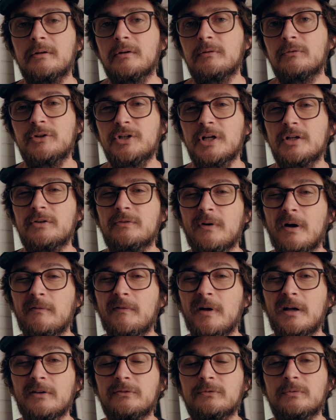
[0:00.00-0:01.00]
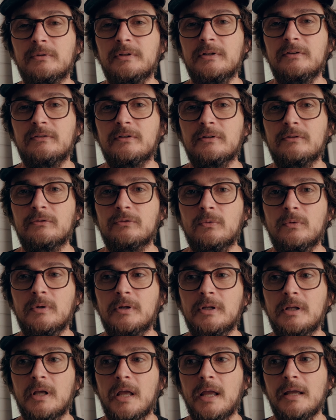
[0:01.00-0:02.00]
the GH5S released in
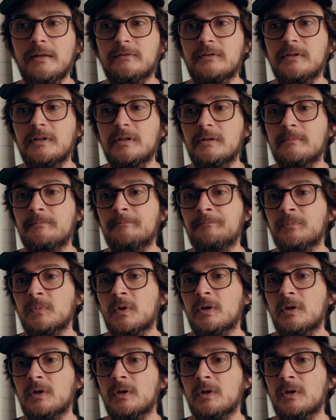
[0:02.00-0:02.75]
2018,